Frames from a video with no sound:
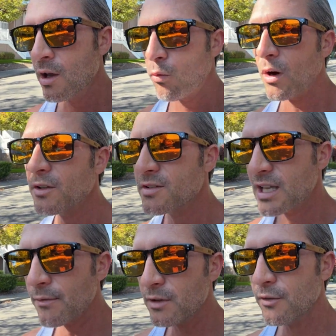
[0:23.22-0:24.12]
while
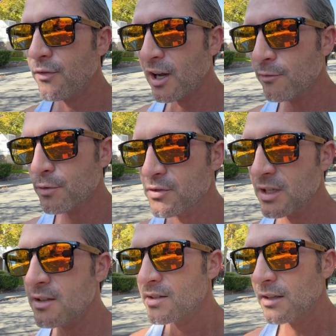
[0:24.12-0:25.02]

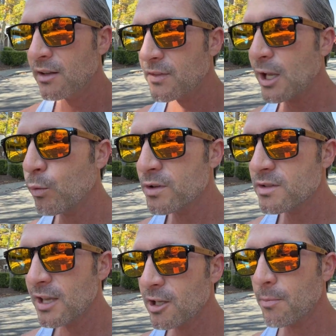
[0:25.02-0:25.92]
75% said that they would
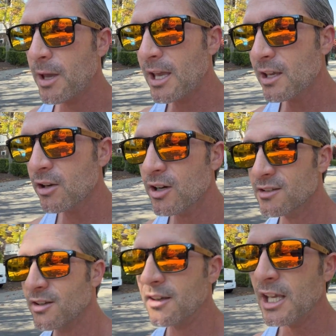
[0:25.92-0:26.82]
take a pay cut
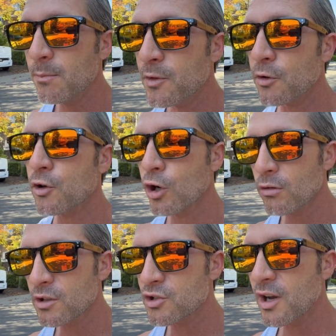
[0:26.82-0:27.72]
to keep their
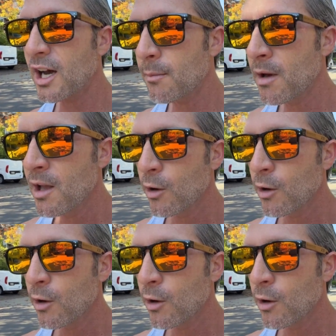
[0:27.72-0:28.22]
current job,